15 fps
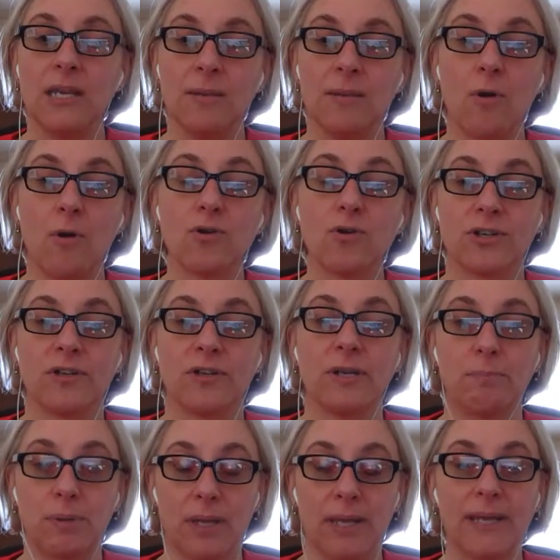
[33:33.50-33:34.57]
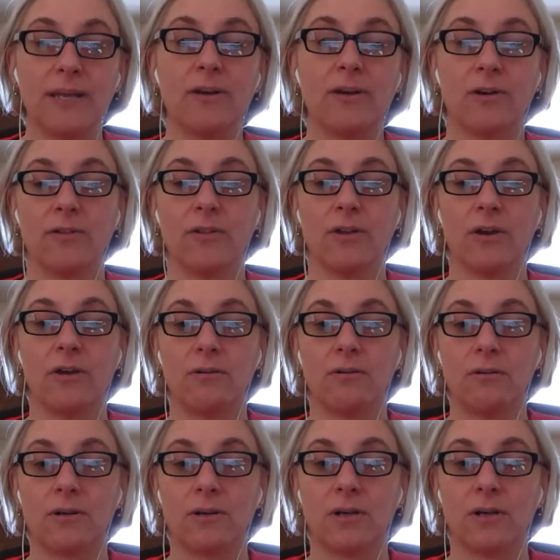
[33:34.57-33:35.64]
emotionally played her, though.